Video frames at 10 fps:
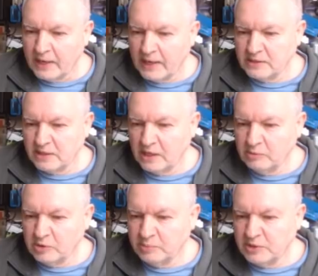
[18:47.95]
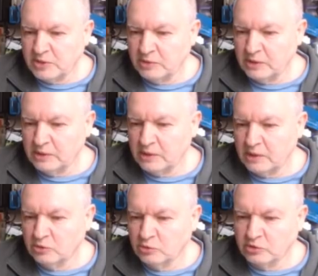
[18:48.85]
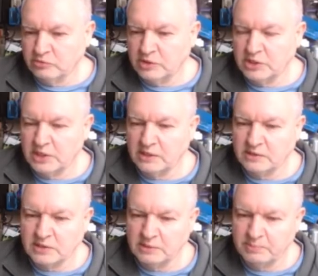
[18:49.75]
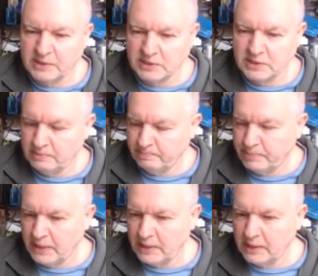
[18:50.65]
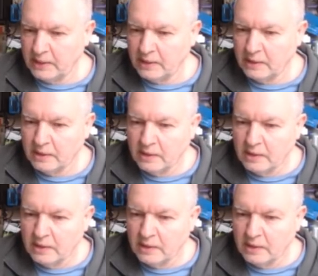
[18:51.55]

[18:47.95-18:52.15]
And I'm going to be doing an order at JLCPCB.